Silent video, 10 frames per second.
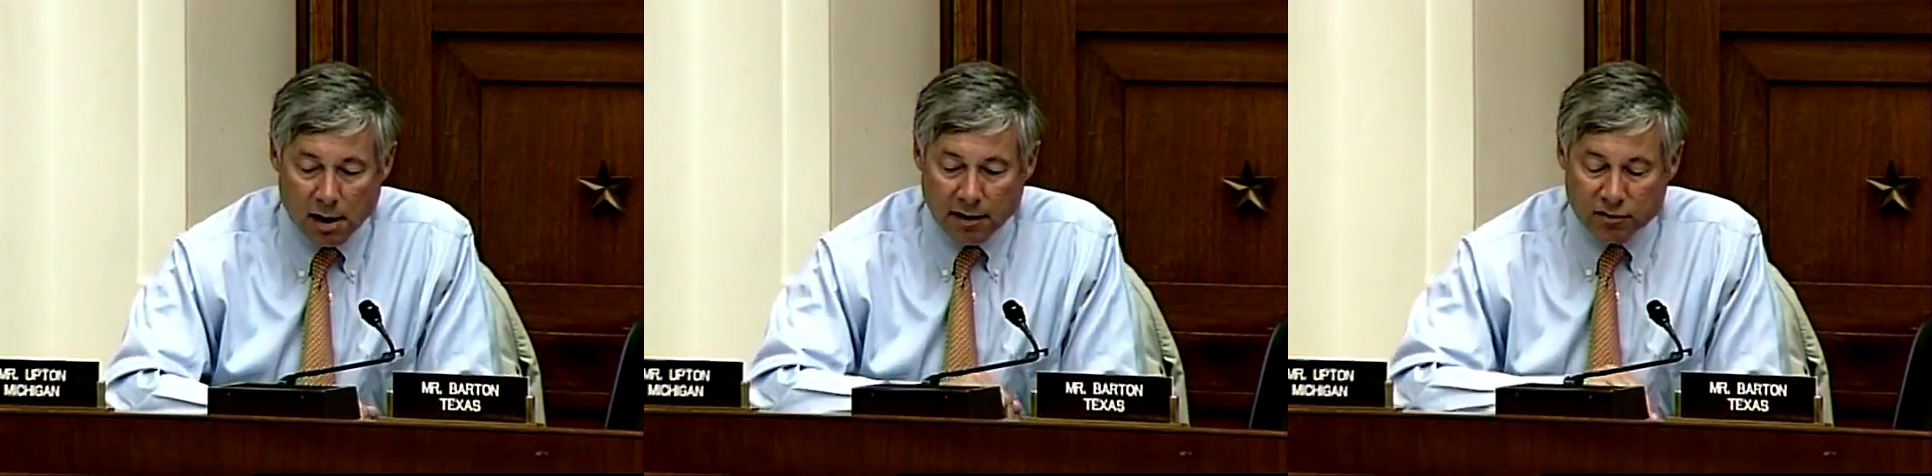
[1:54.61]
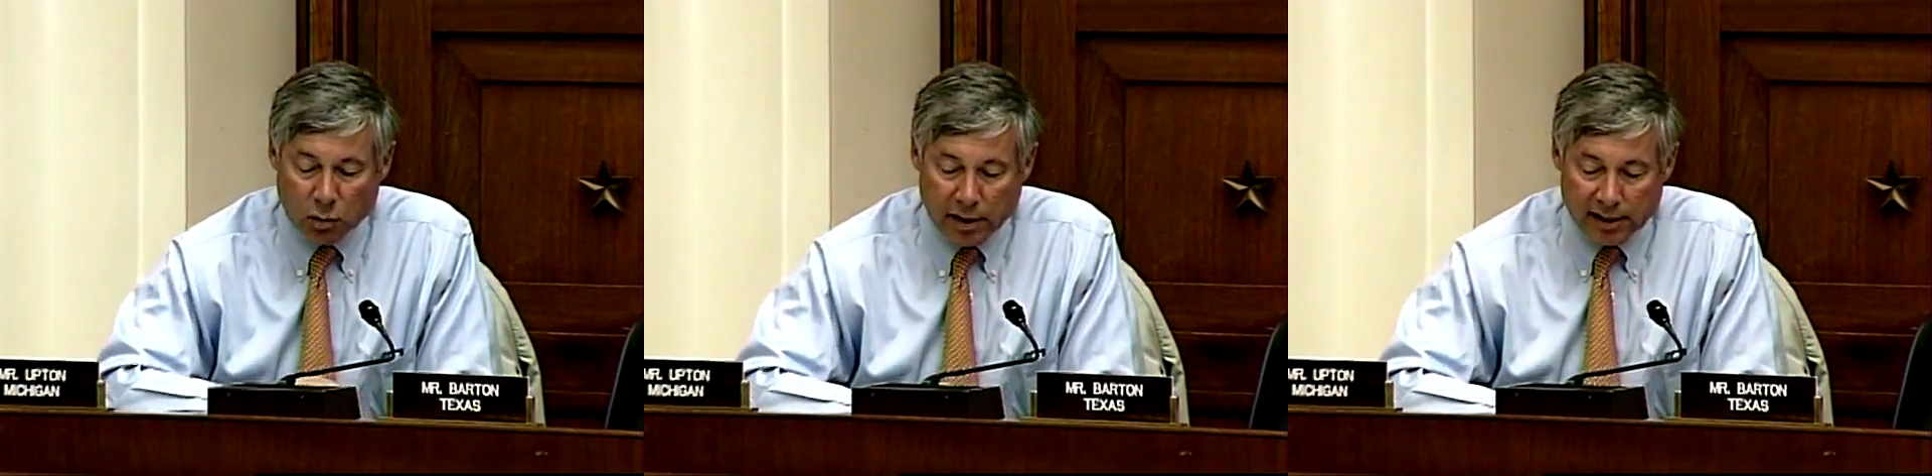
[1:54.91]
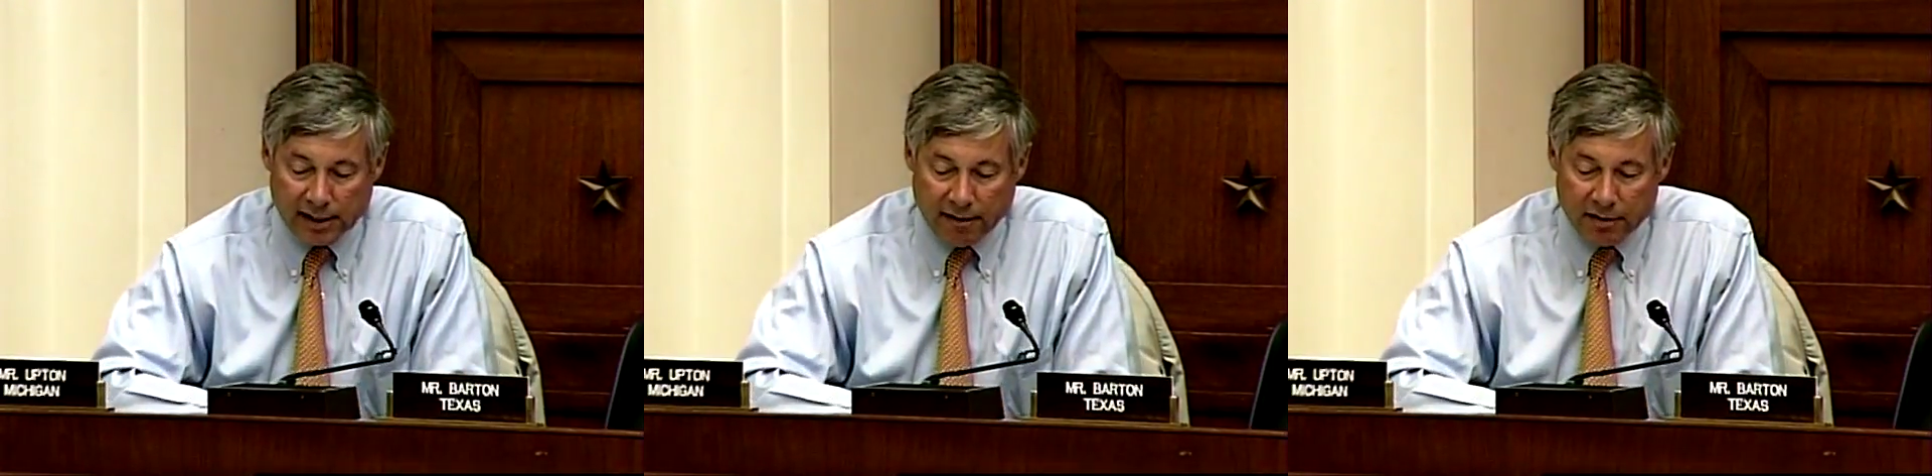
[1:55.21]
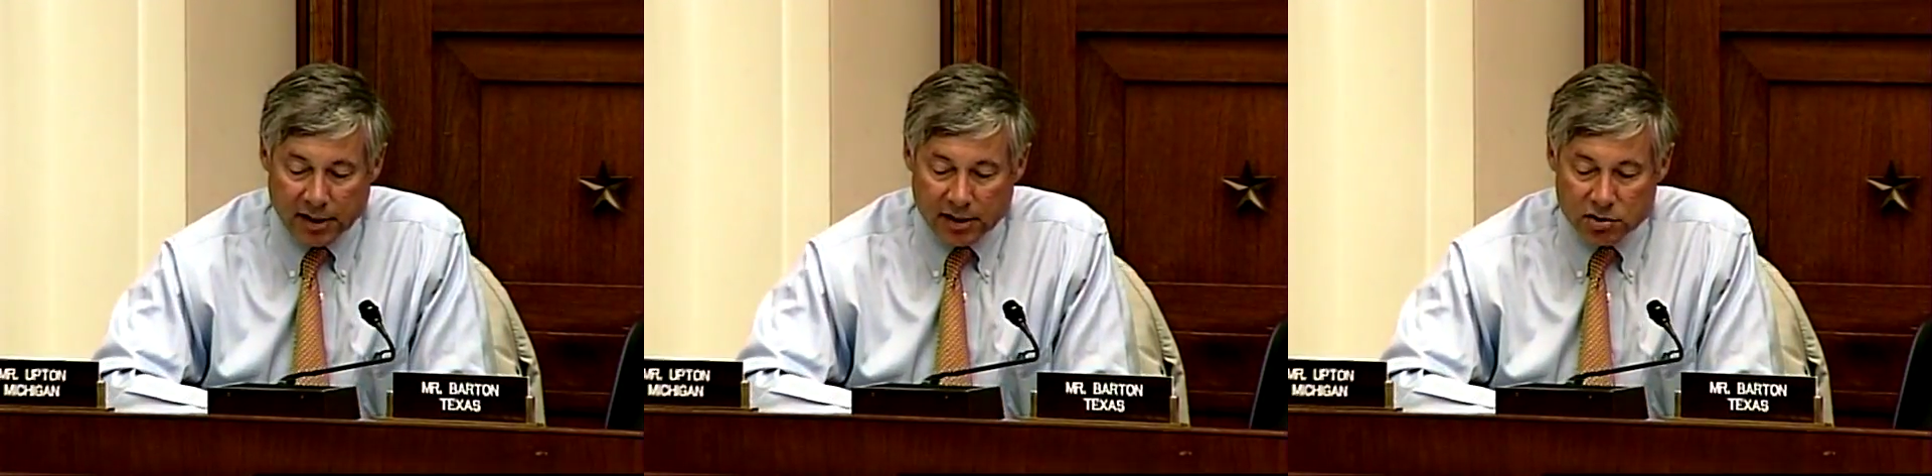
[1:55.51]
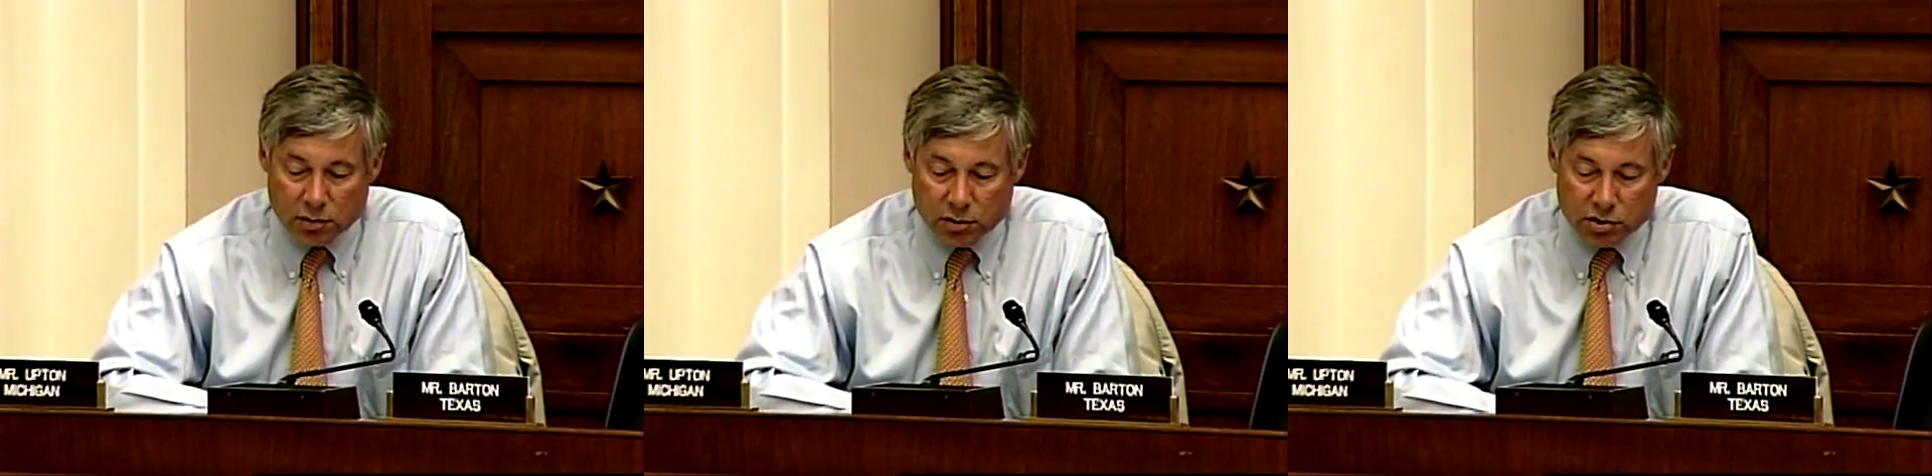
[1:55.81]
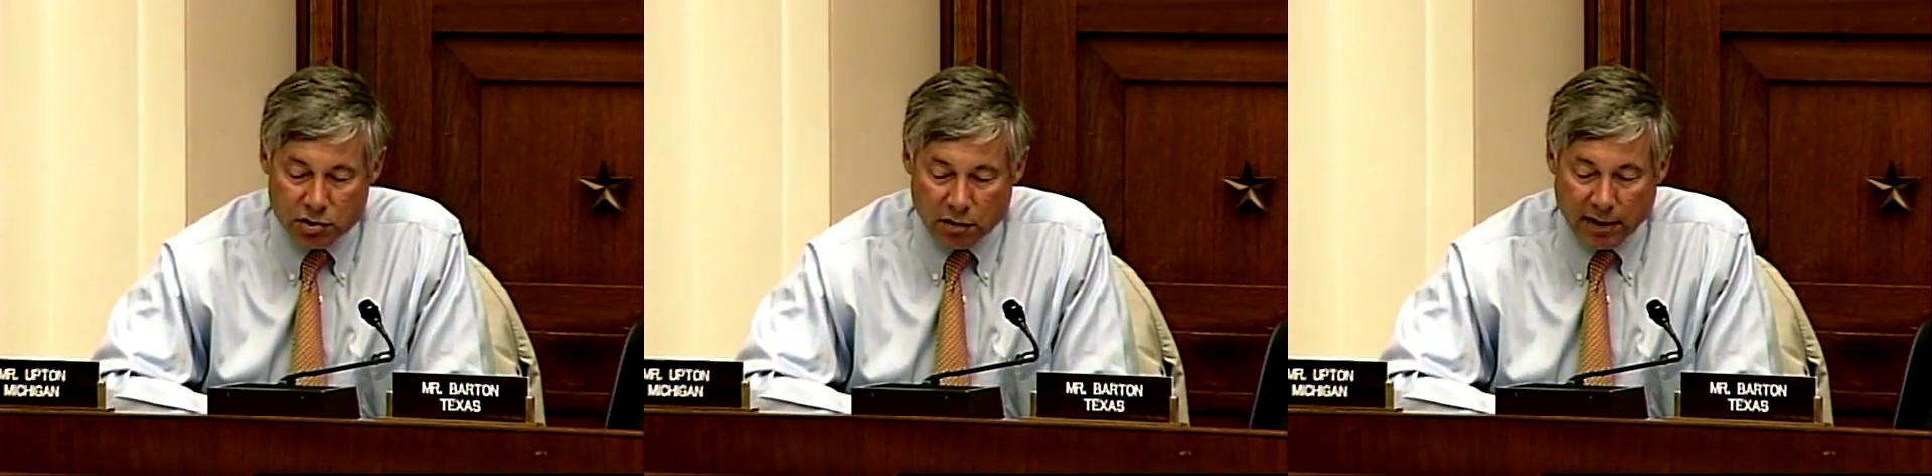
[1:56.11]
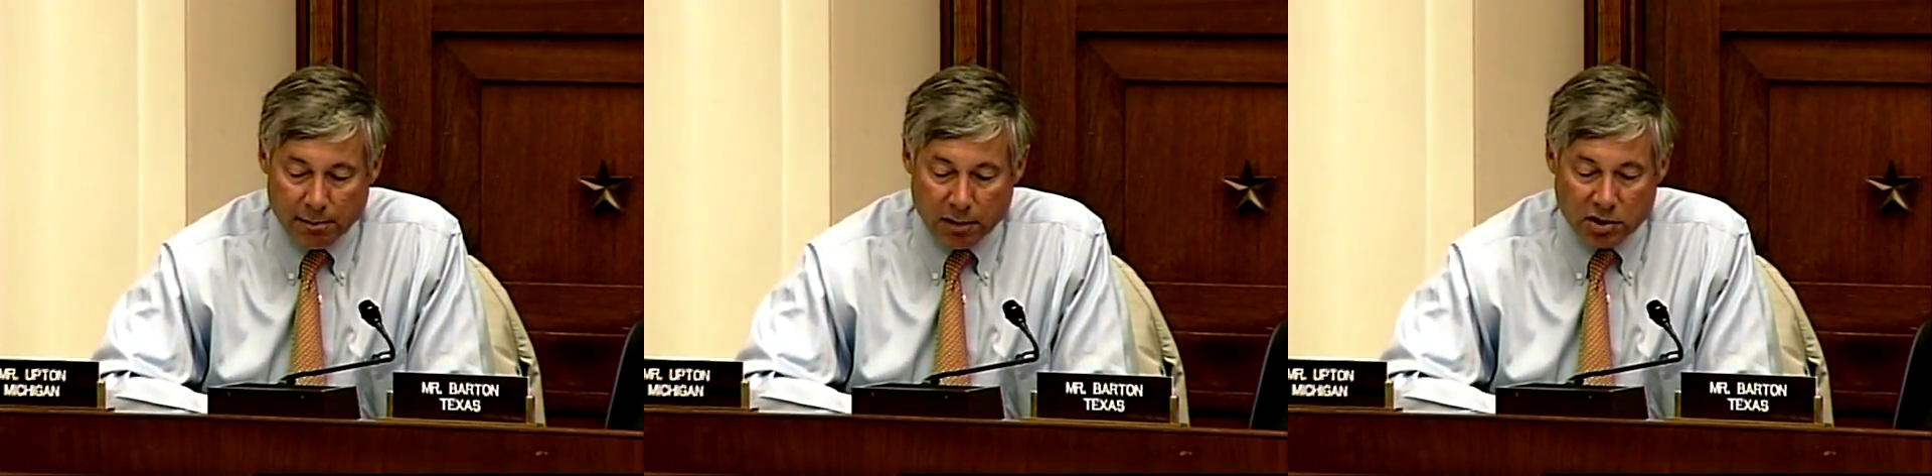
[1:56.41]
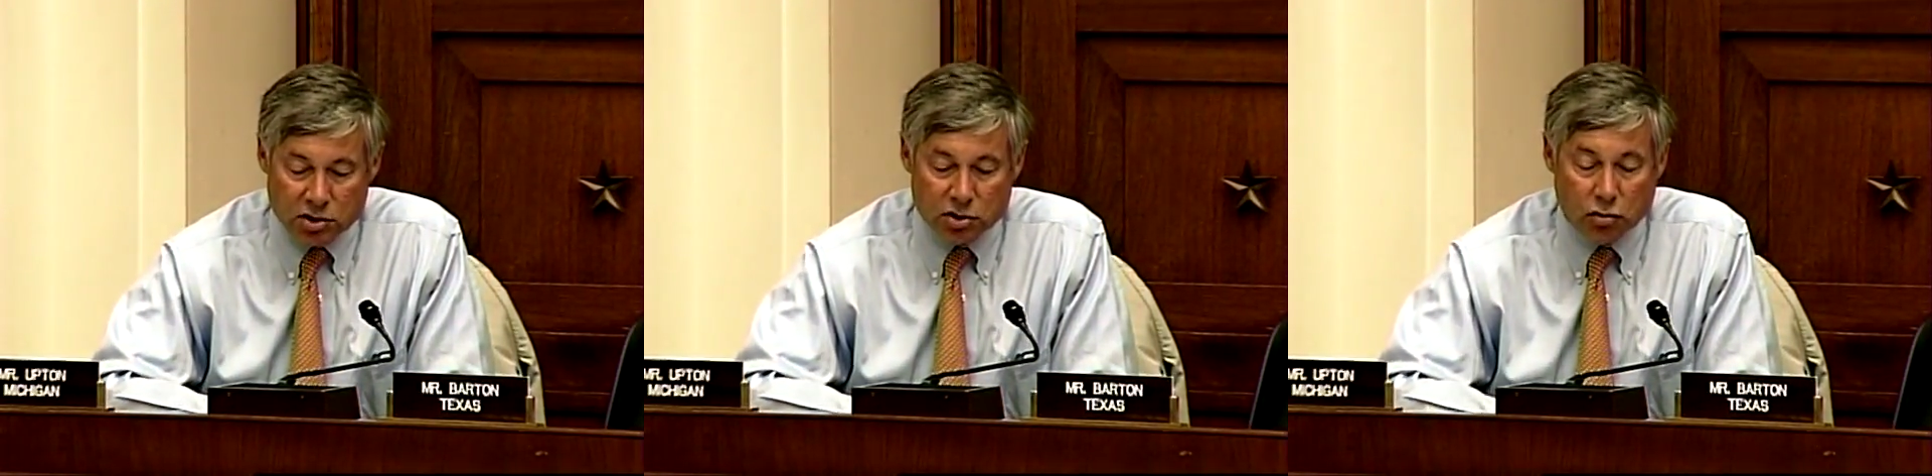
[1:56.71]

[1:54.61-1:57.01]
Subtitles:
of 2011 is to ensure a much